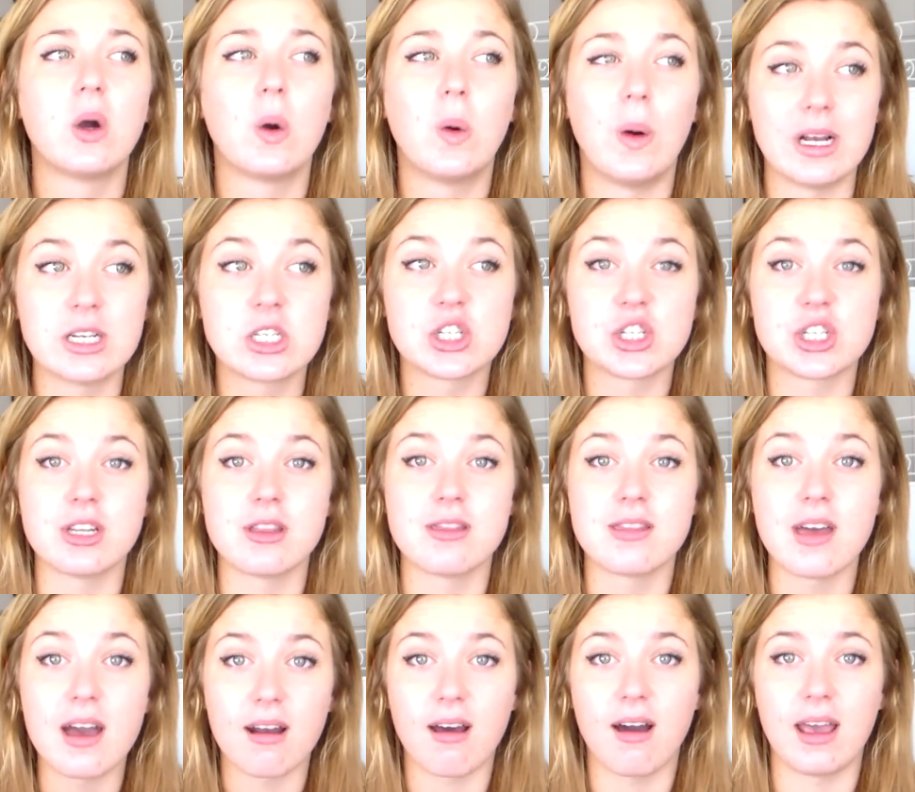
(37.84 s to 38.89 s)
question
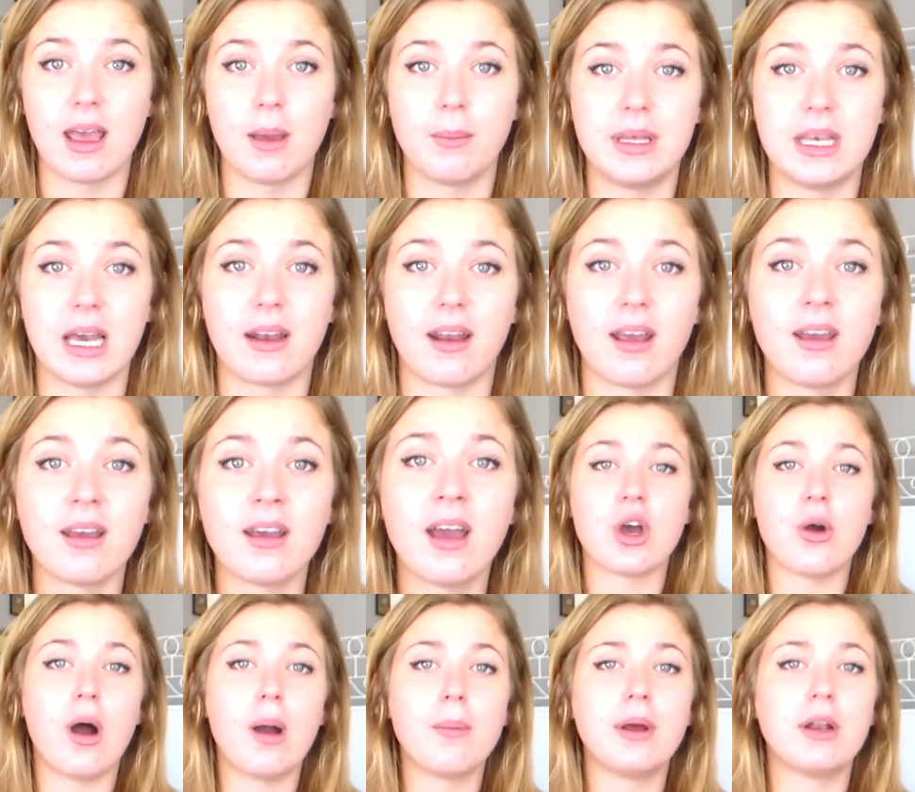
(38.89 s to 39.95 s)
that I am getting.
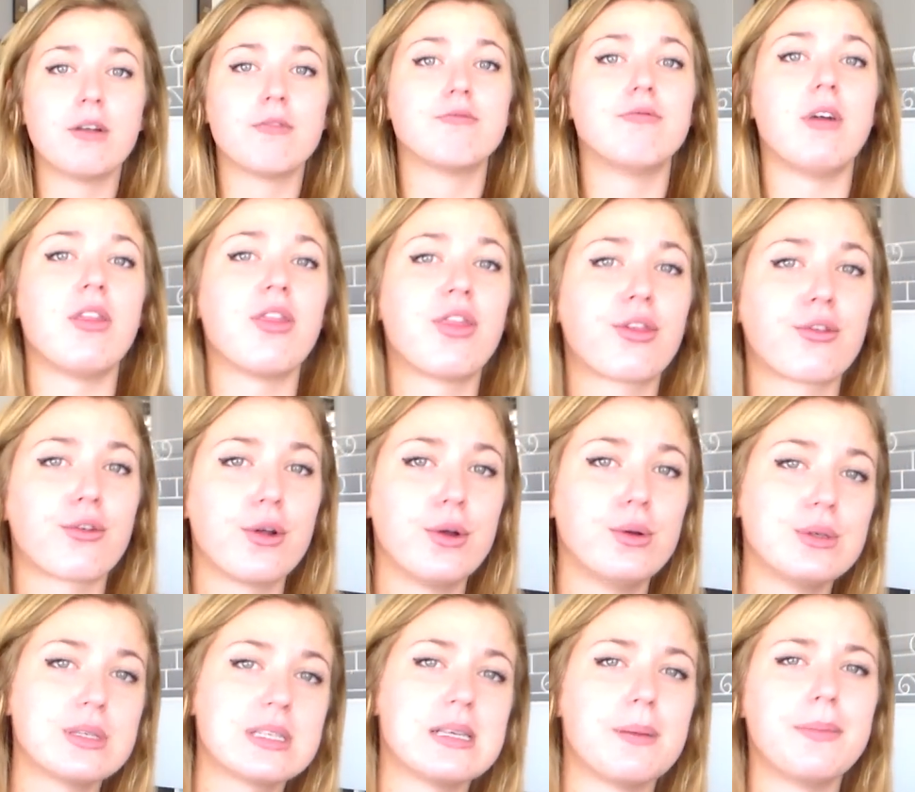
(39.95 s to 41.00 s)
So I'm going to run
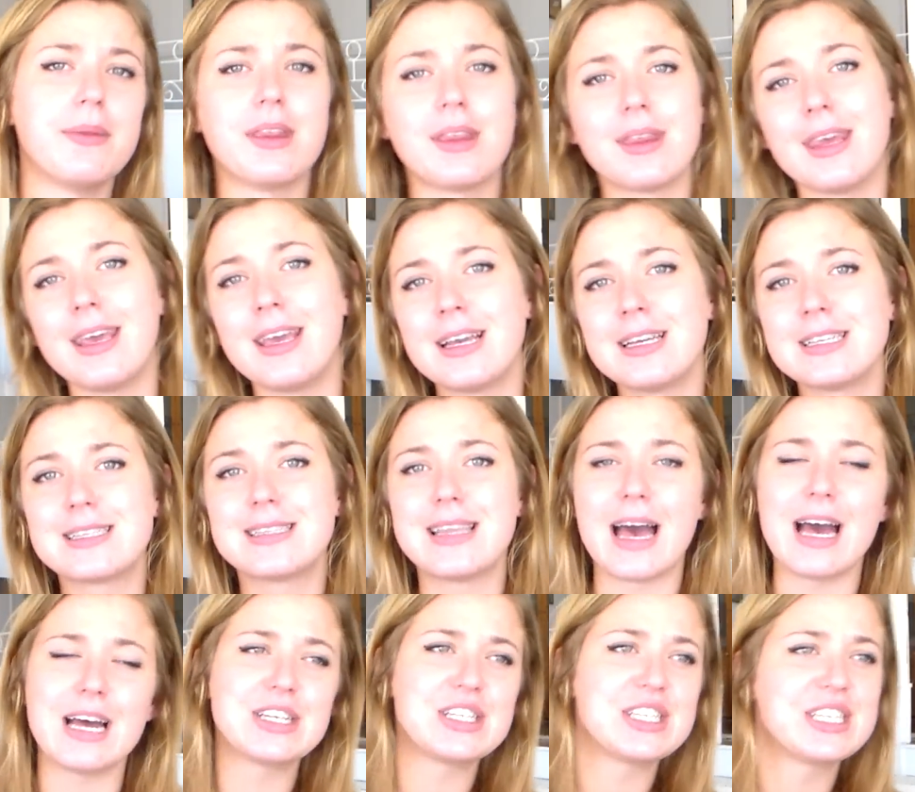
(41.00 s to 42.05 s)
through some of the things
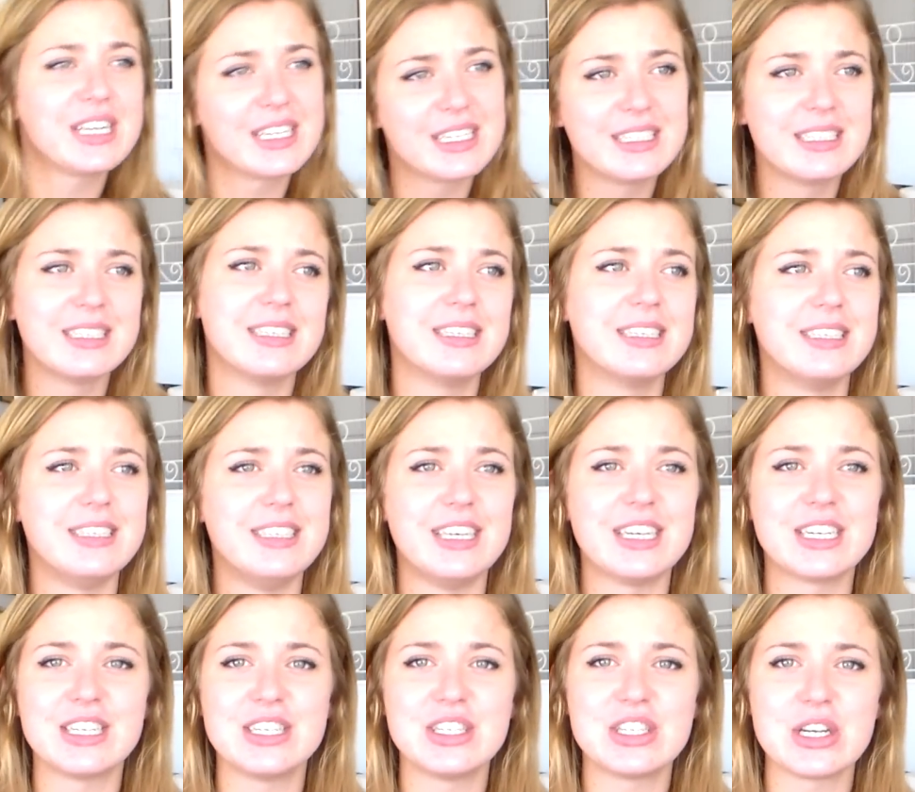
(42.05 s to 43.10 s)
that you
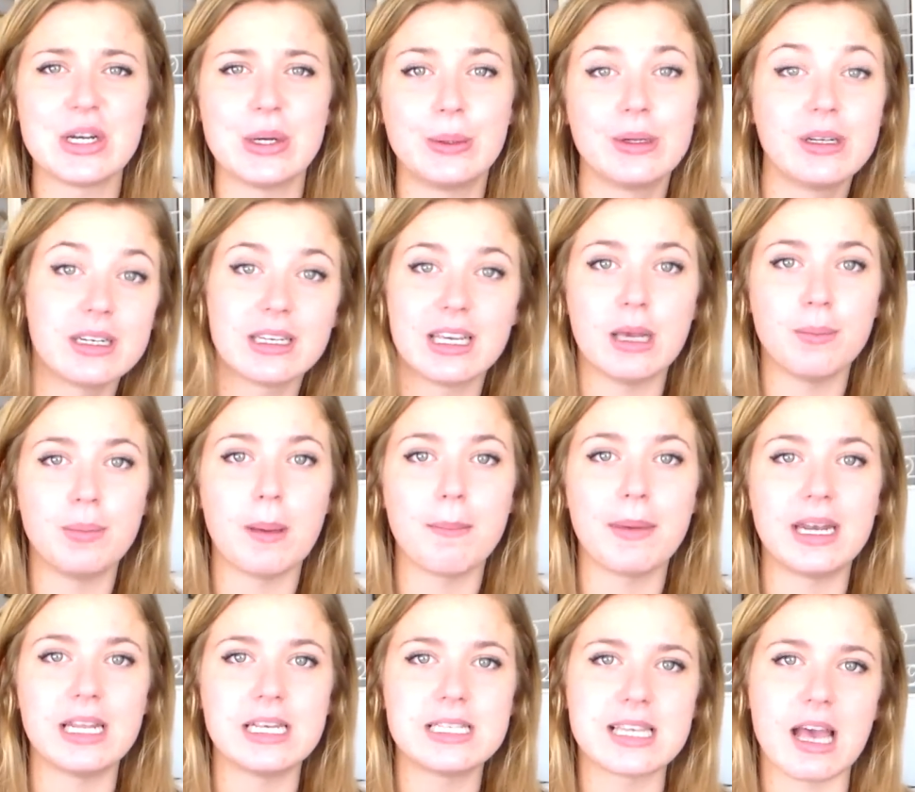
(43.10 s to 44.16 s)
can do. Keep your
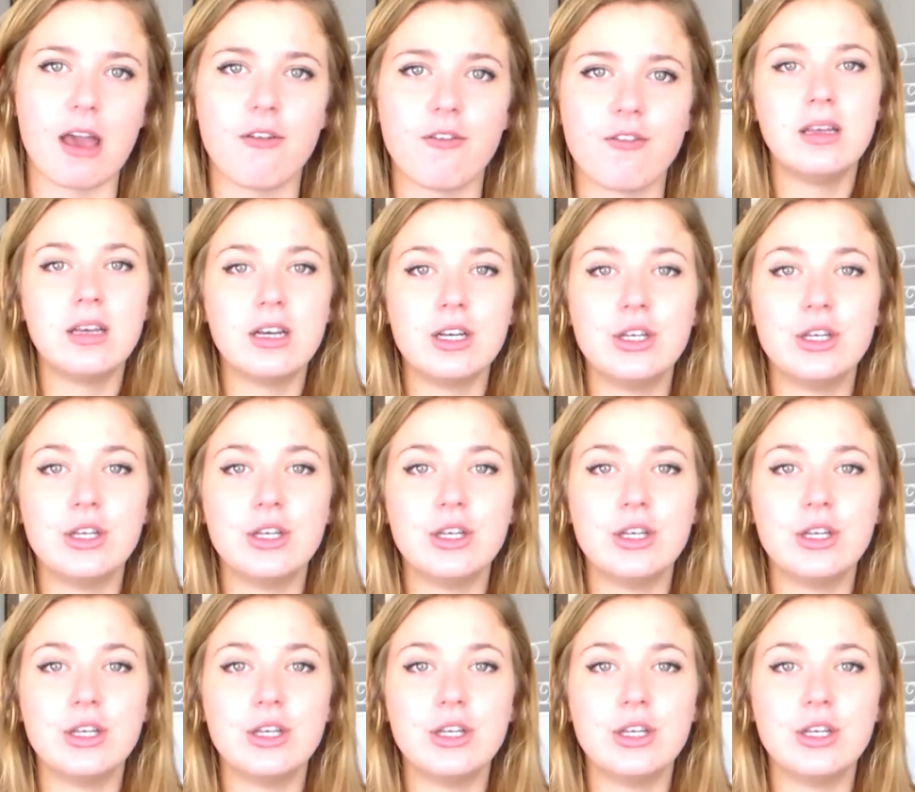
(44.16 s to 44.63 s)
money safe.